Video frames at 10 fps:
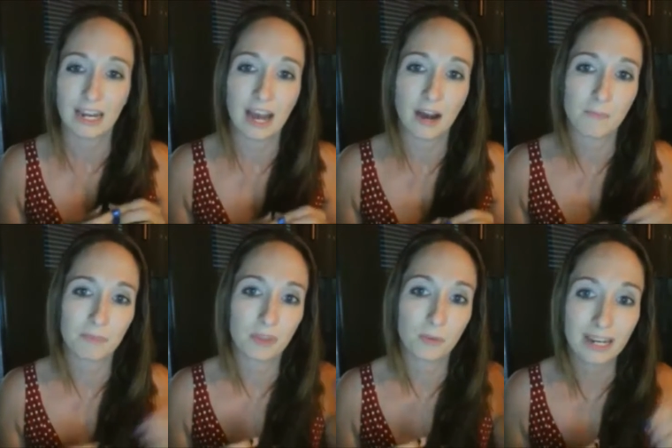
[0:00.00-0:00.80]
Now,
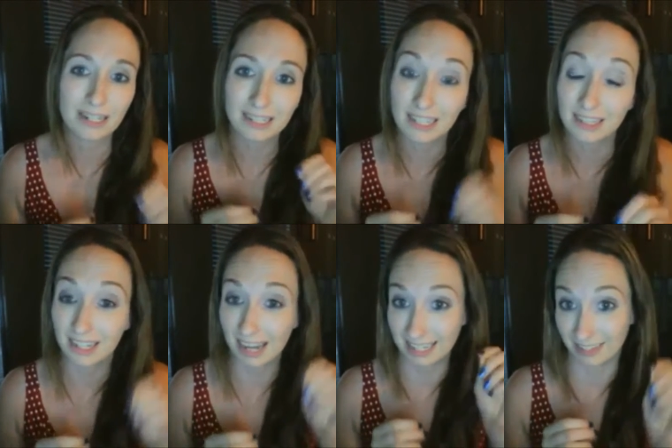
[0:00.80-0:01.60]
the one thing
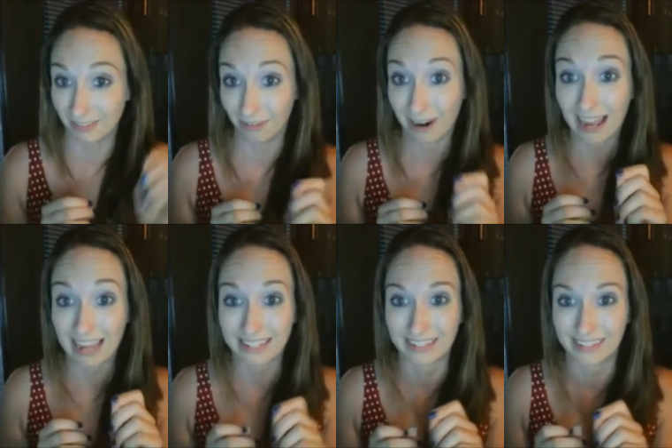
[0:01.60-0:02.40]
that I did
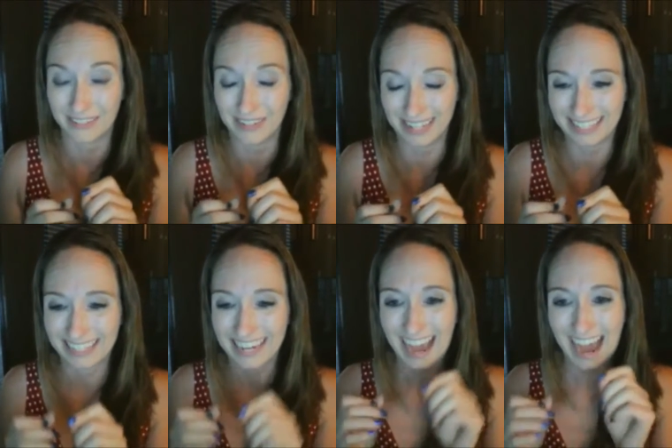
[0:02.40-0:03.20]
right
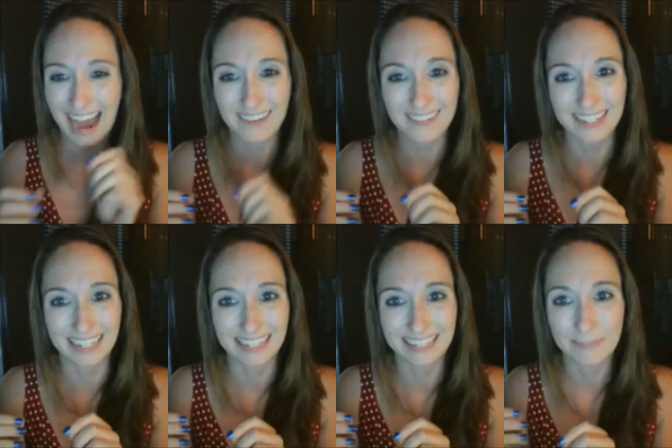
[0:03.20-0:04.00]
was after
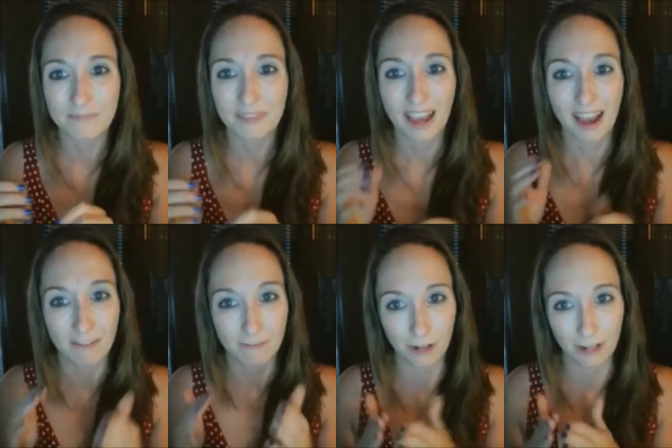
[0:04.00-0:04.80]
this,
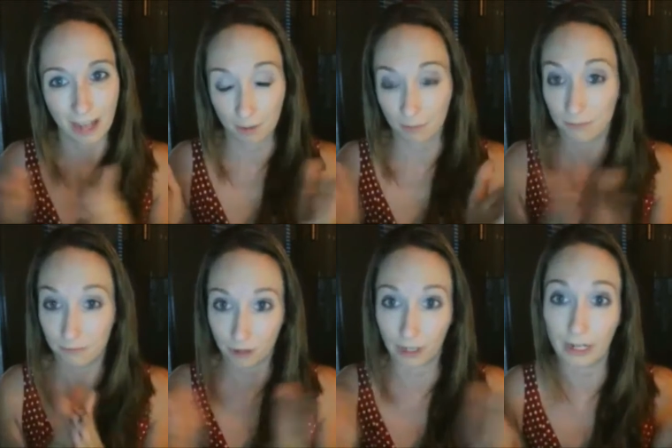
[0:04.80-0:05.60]
I
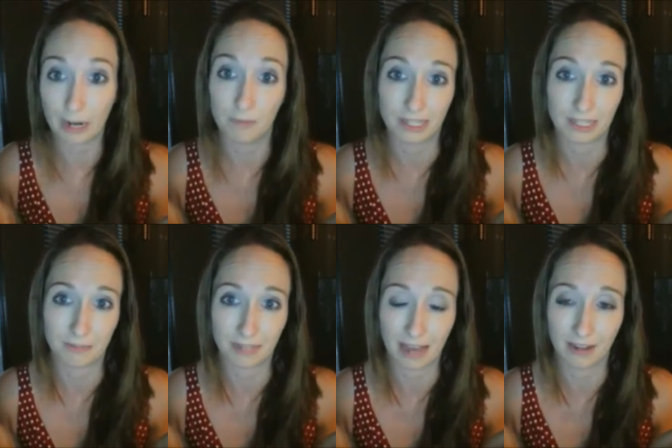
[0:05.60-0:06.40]
followed up with
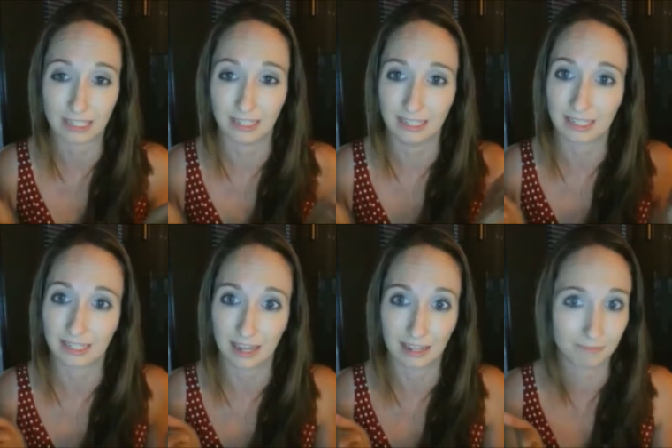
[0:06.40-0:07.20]
some
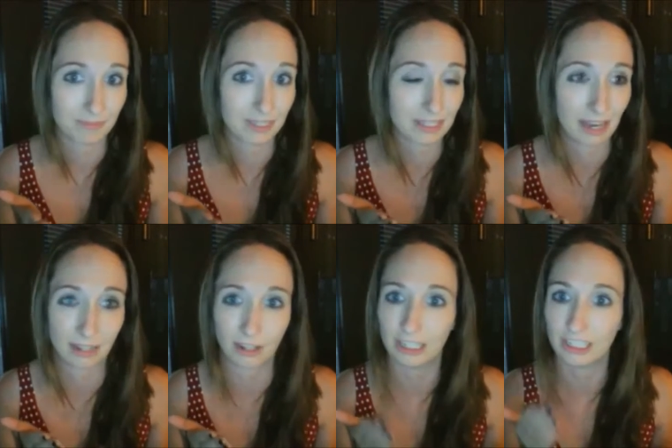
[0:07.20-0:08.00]
counselors, a
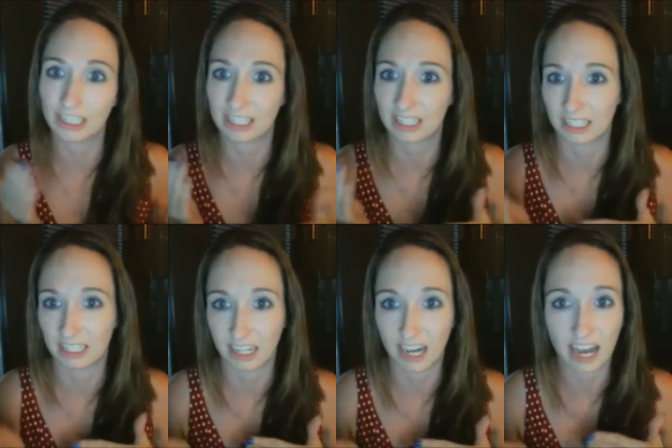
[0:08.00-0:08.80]
psychologist, a
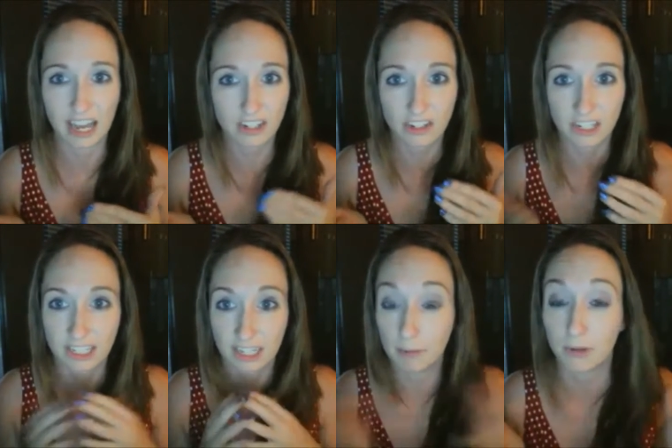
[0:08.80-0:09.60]

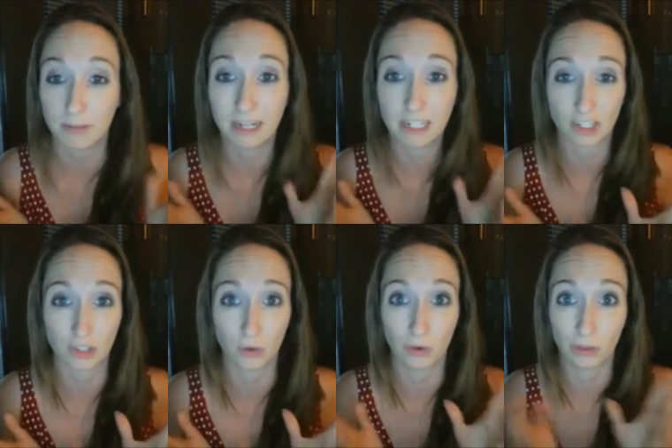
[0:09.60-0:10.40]
psychiatrist. I pretty much
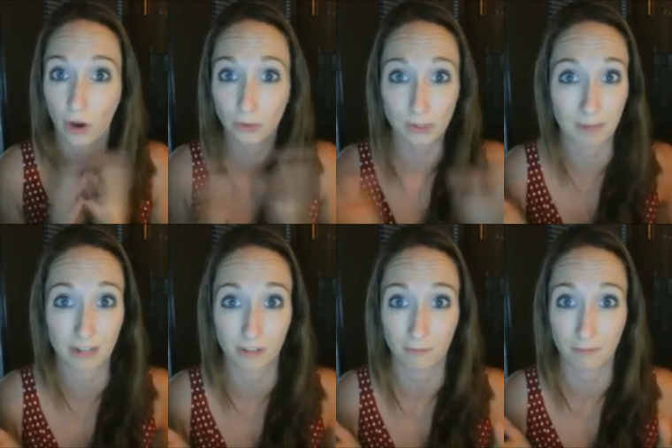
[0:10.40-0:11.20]
saw the whole
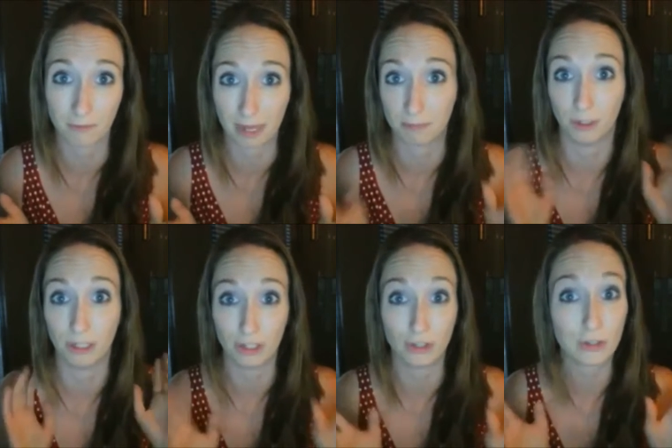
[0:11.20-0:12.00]
spectrum of
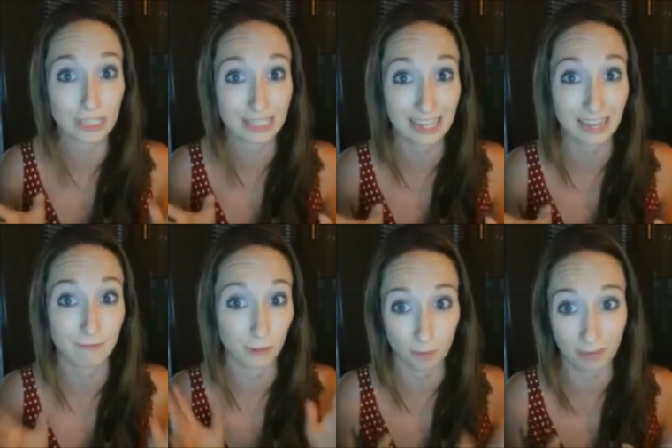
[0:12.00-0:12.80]
people that you could
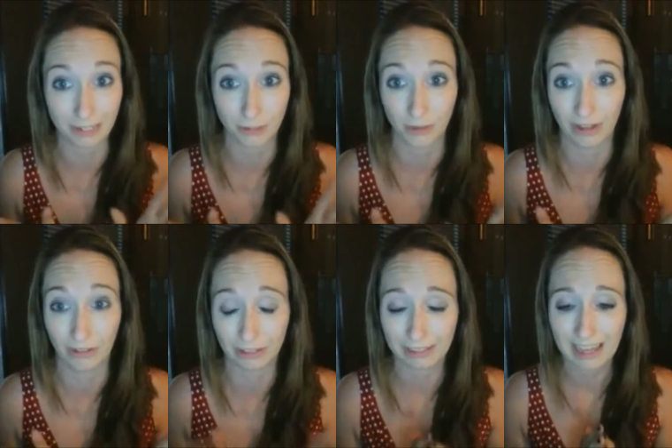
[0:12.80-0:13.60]
see for your mental
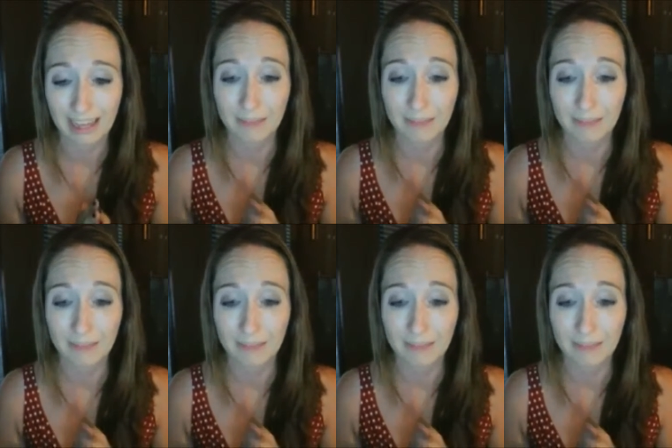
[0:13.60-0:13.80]
health,